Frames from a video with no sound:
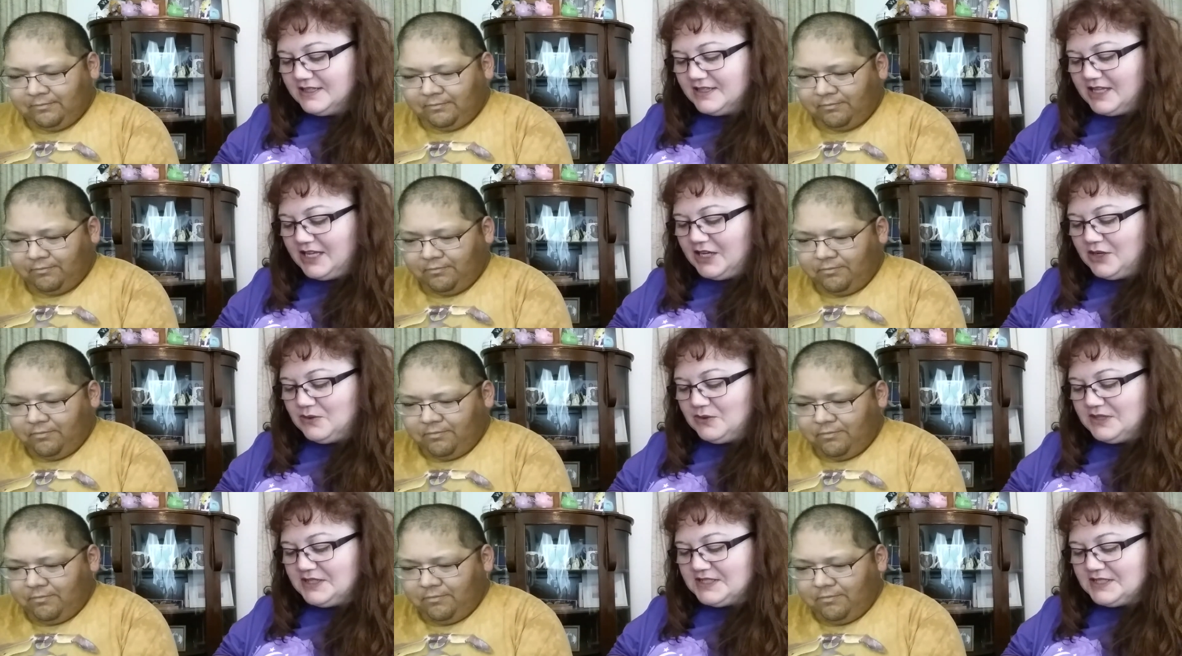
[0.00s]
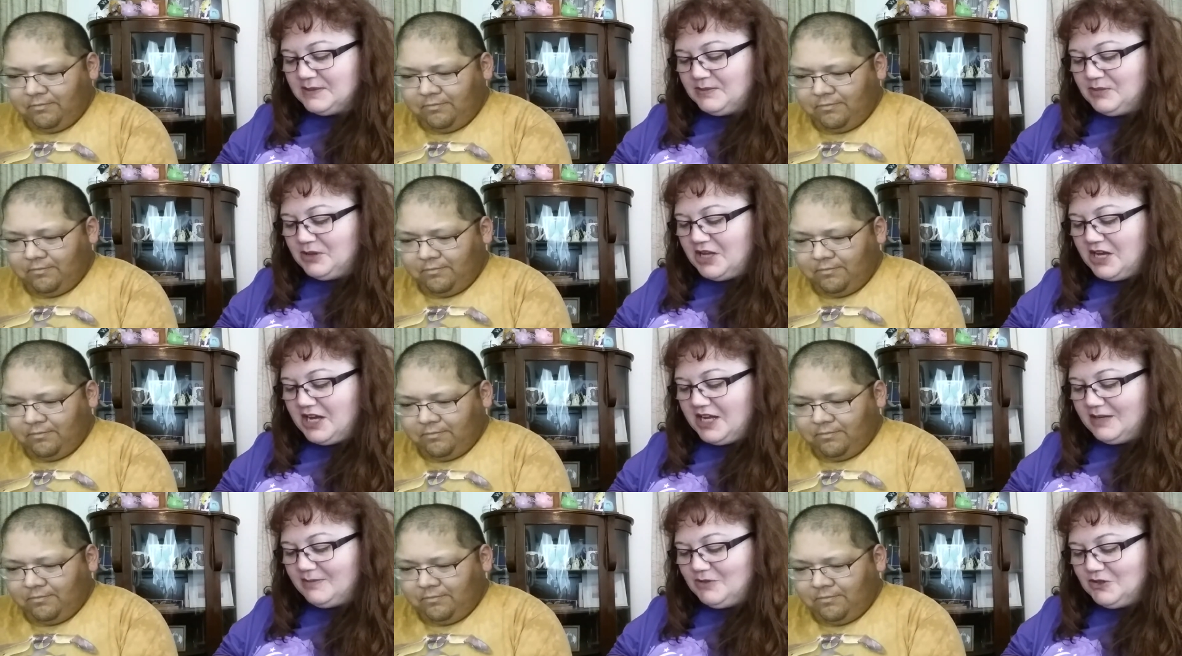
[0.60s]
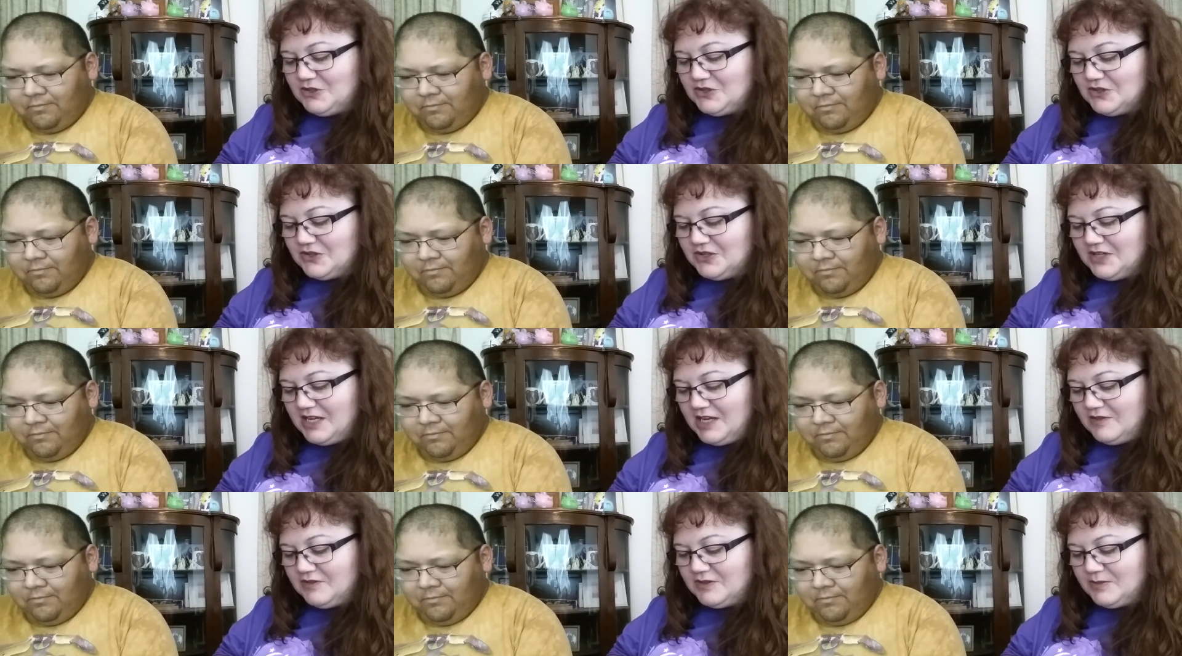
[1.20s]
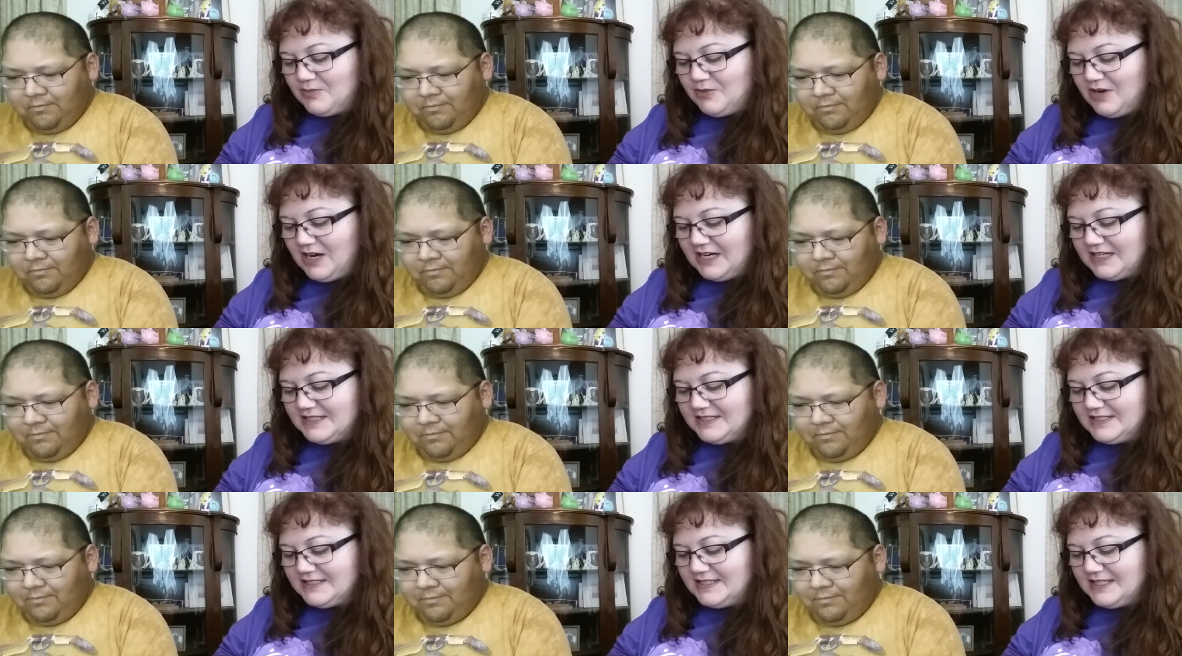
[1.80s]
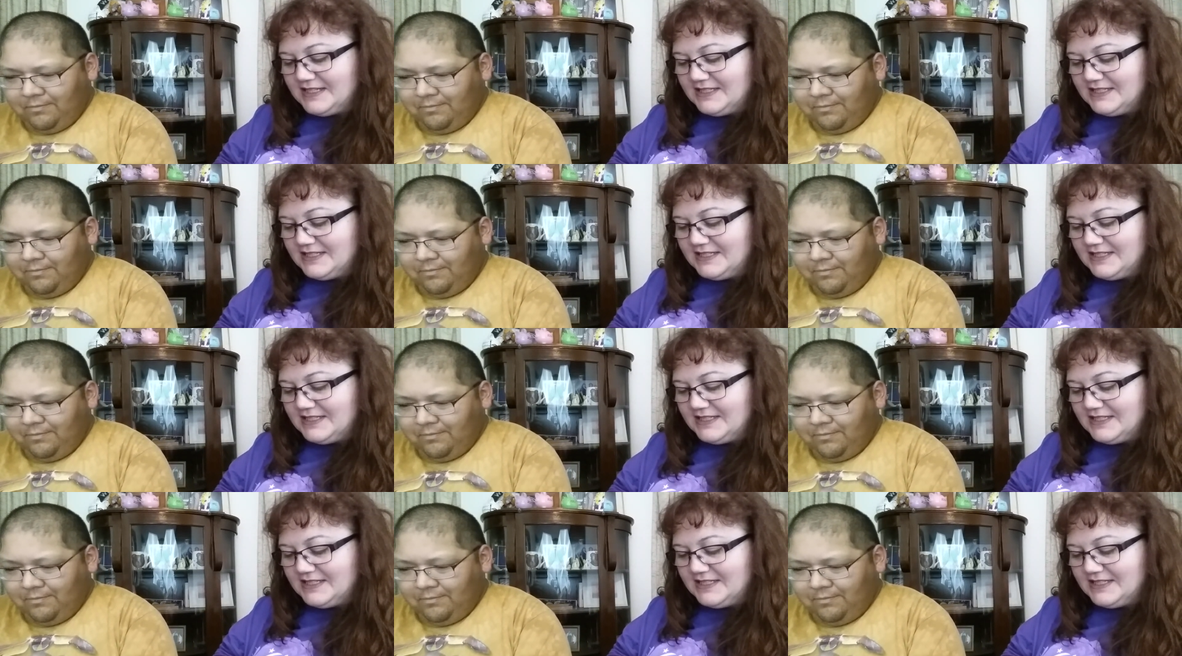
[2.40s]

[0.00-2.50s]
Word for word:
Speaker 1: Like with Sublime, you don't have to practice